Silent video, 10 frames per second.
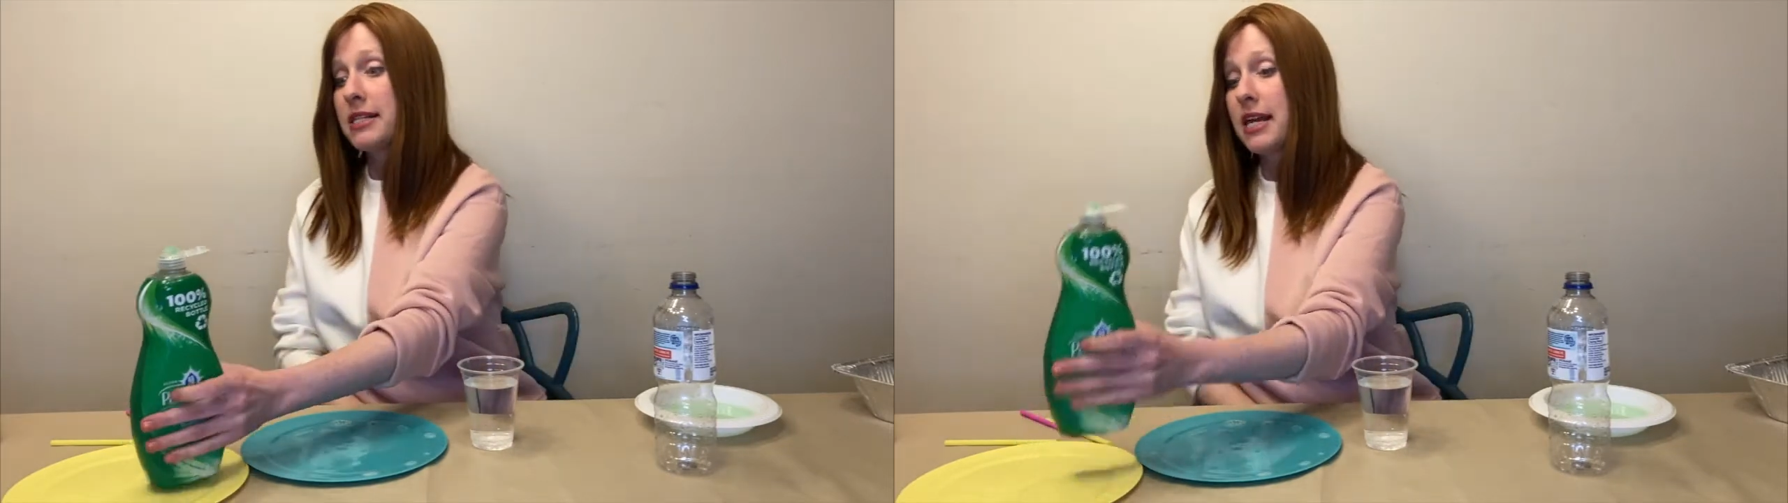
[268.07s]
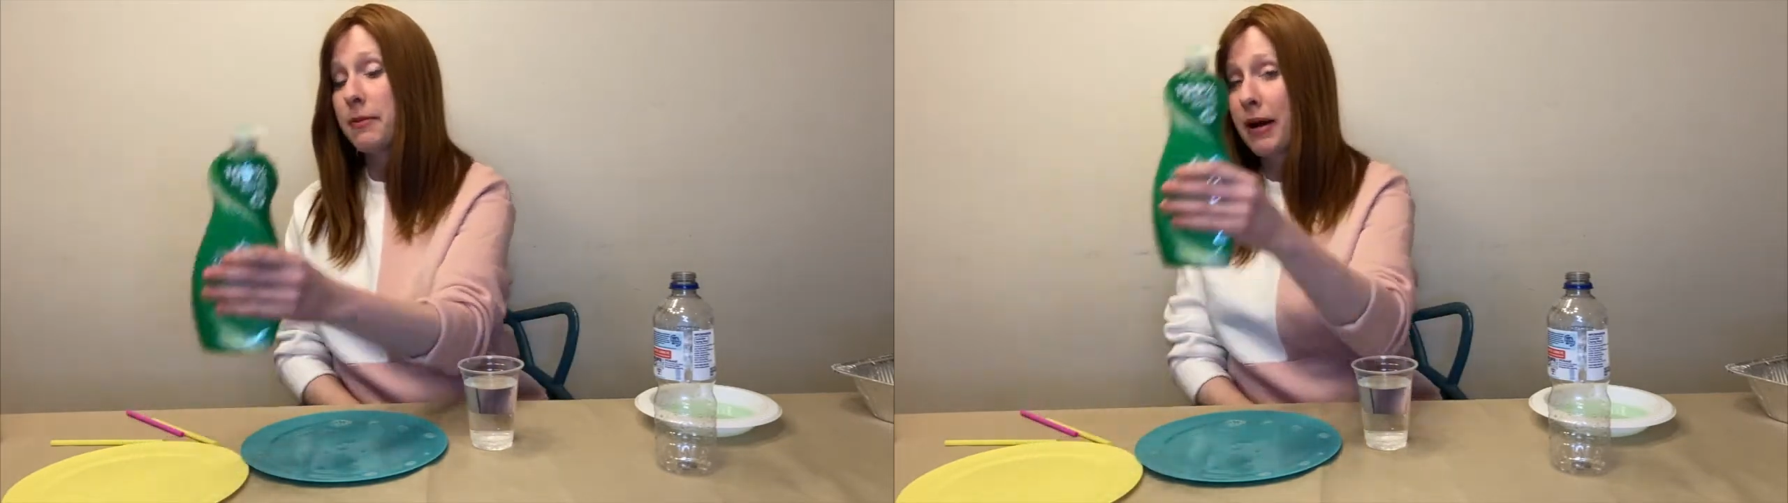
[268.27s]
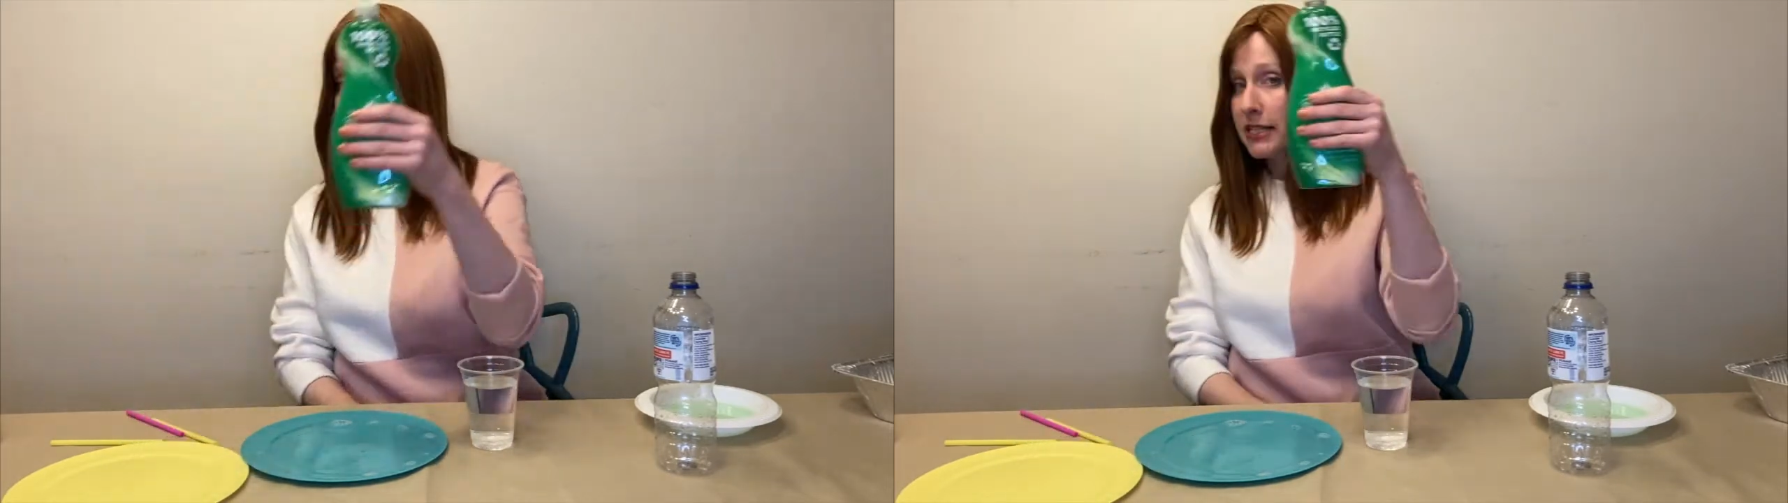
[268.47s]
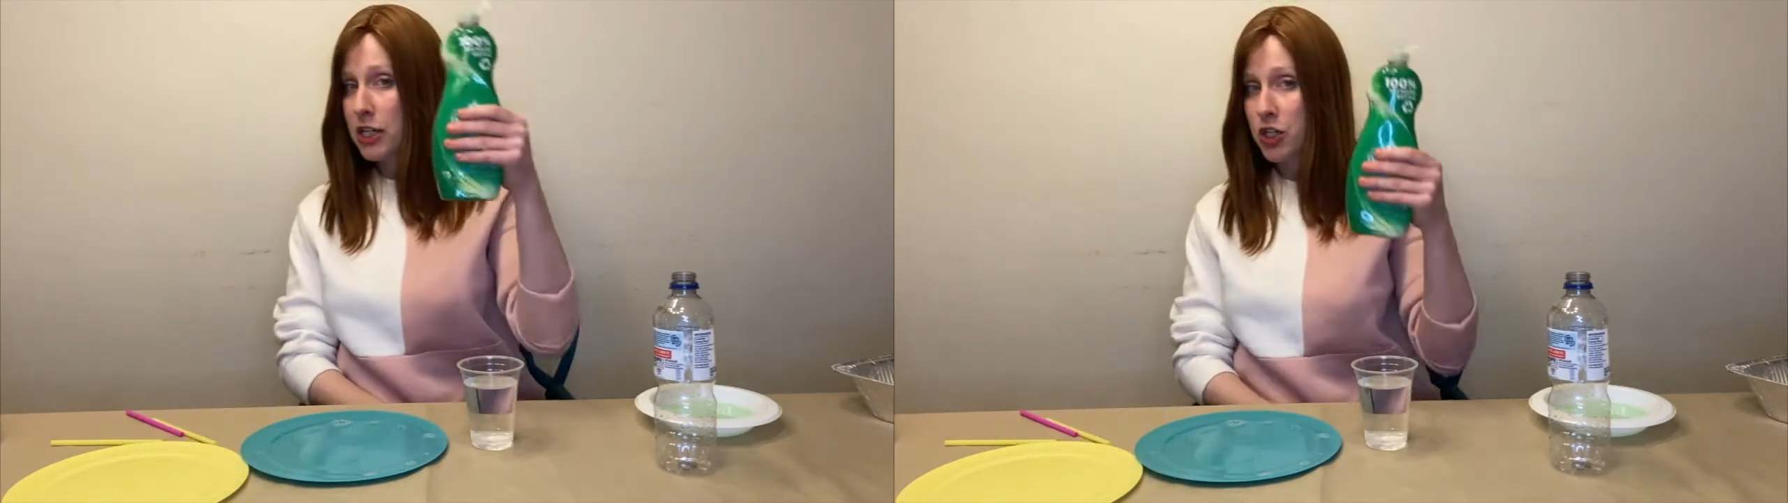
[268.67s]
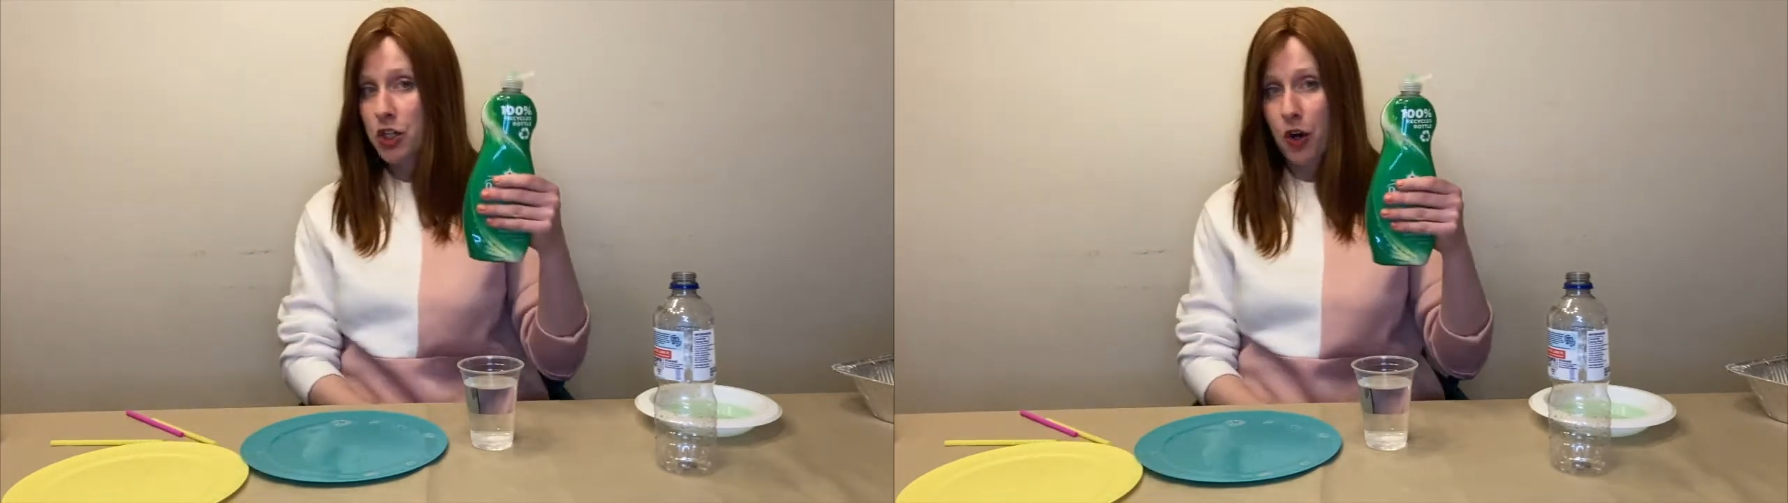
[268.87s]
take my
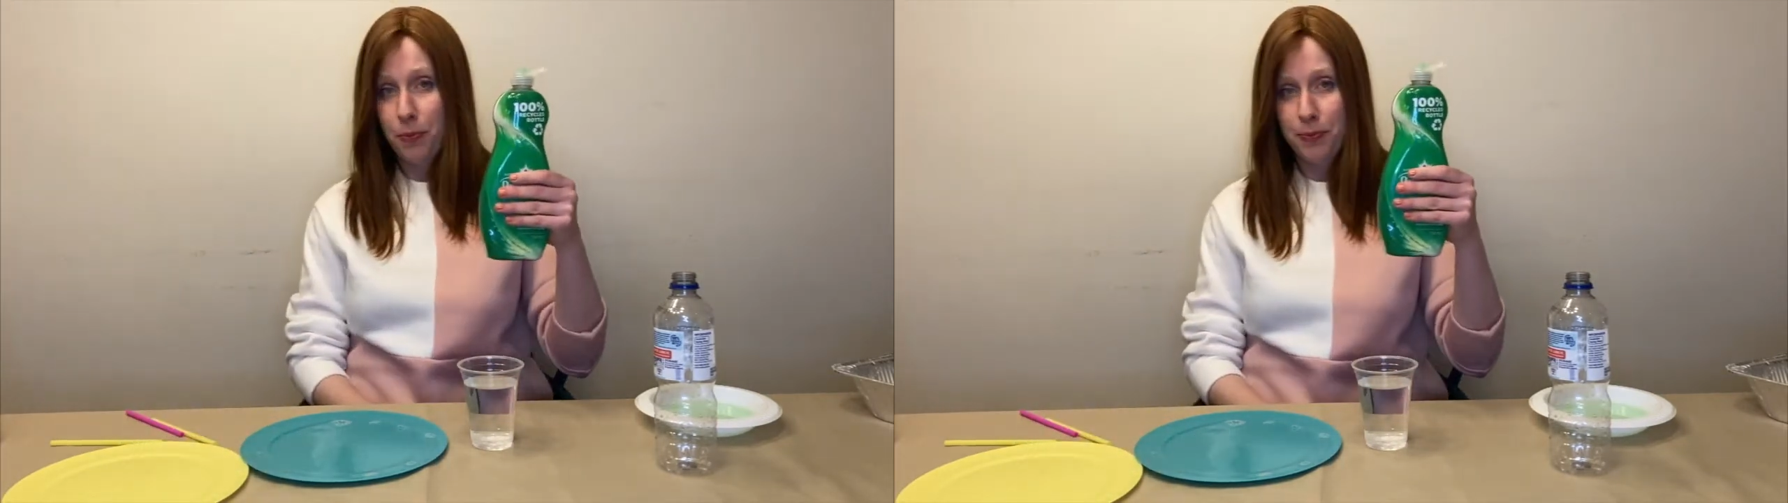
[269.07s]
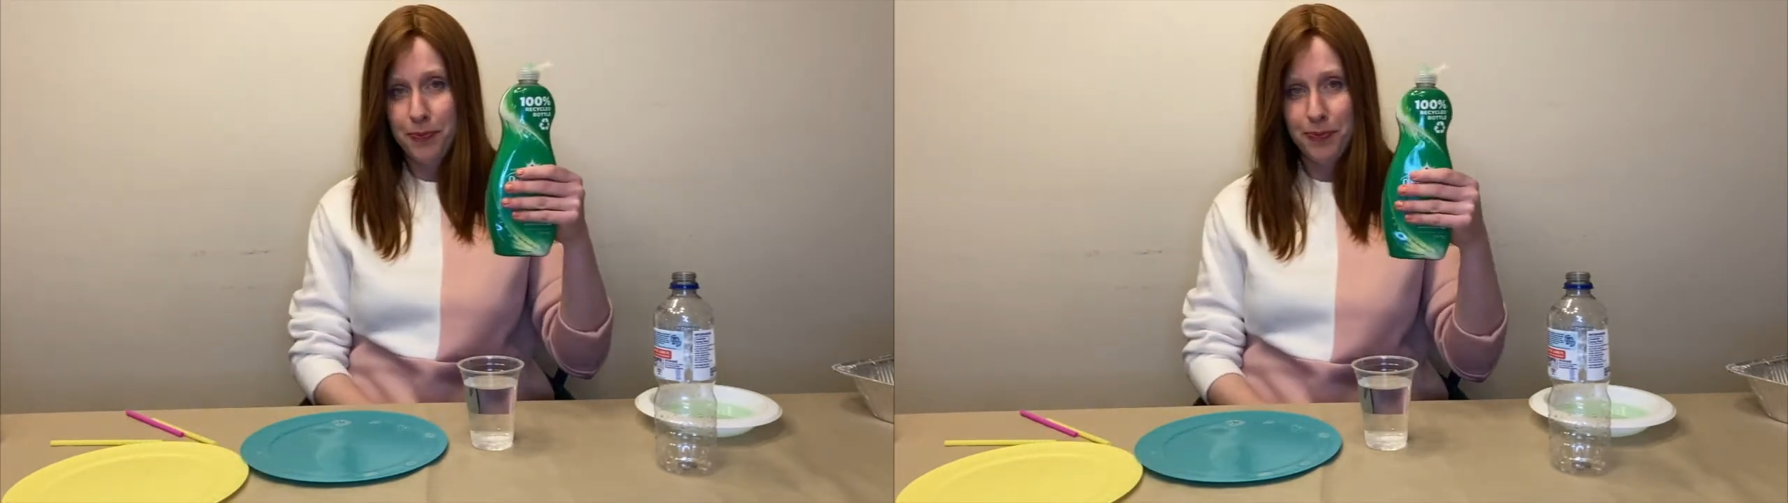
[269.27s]
dish soap.